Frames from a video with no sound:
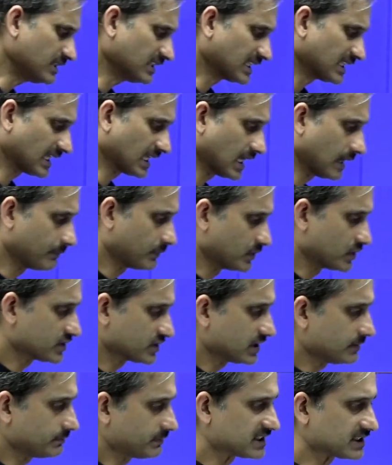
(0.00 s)
that a
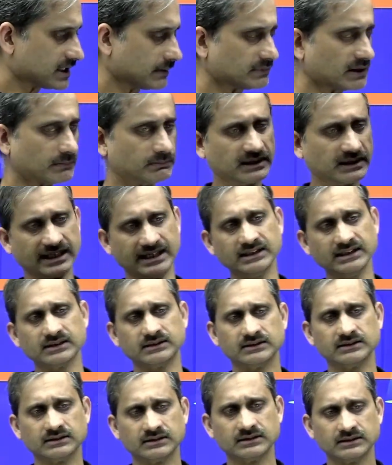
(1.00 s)
person picks up the plate
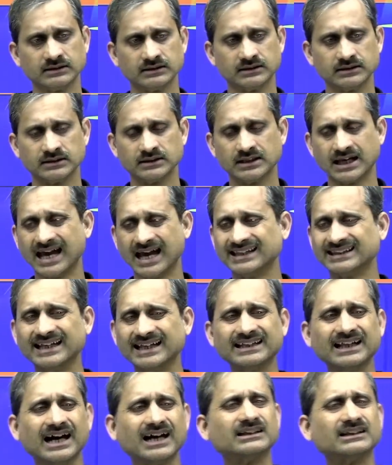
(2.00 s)
and then
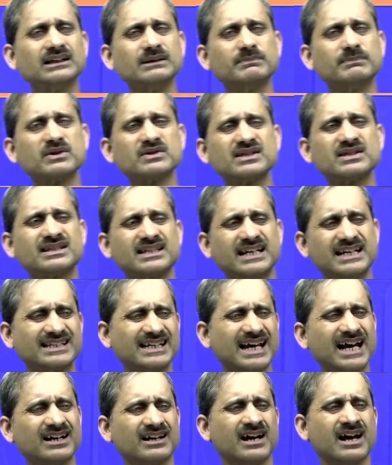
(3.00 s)
another person says,
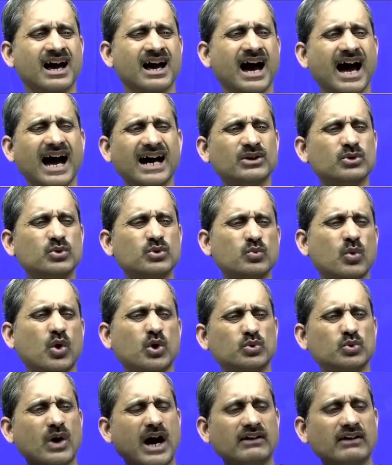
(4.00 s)
yeah, I don't want
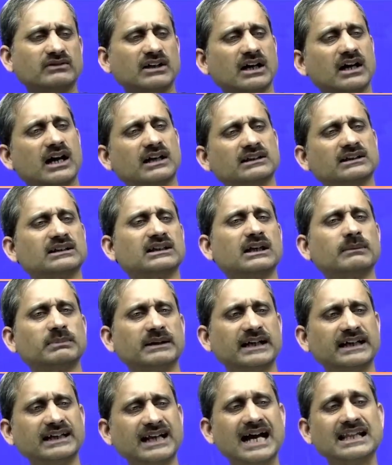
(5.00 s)
to have the another
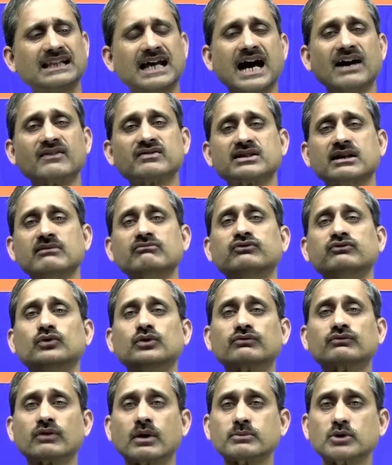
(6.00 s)
plate, I'll have some food
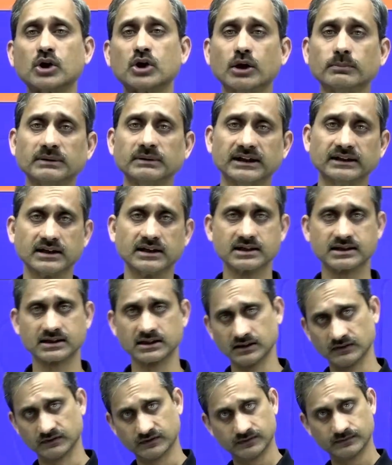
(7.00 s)
from your plate
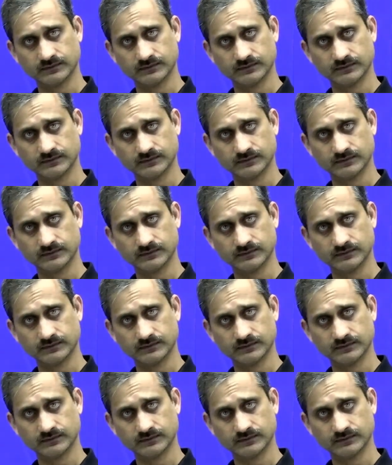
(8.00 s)
itself.